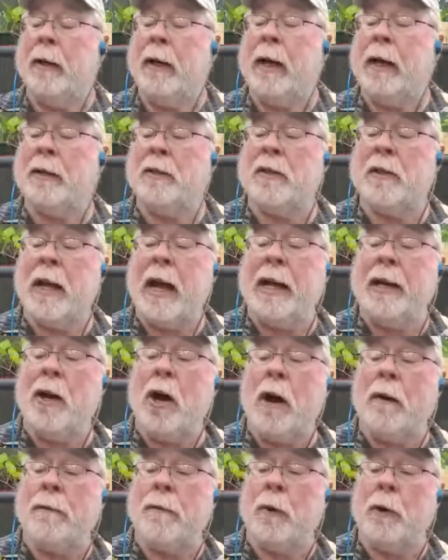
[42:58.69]
and sign
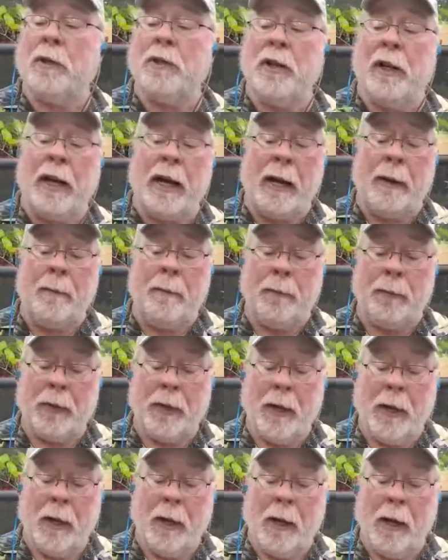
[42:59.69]
off for today.
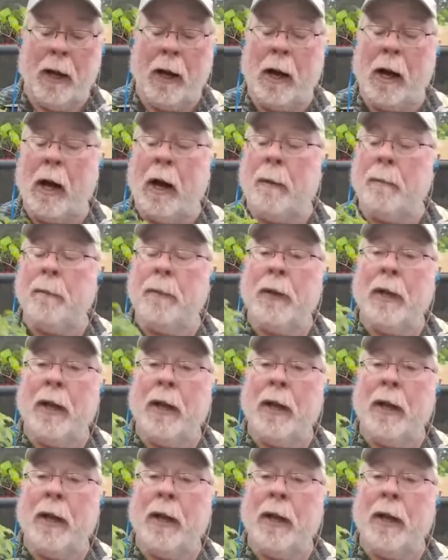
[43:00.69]
Um,